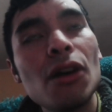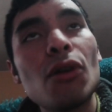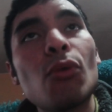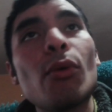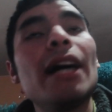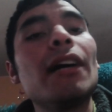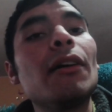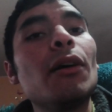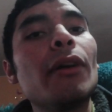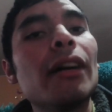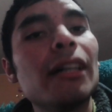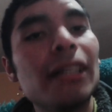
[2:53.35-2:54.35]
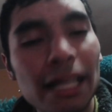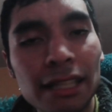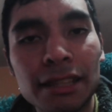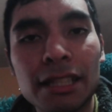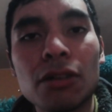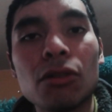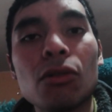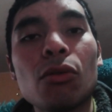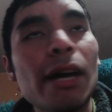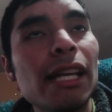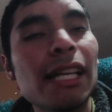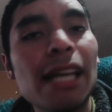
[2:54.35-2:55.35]
where Rentaro
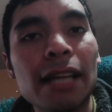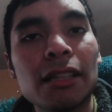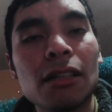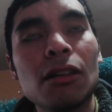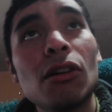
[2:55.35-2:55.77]
will get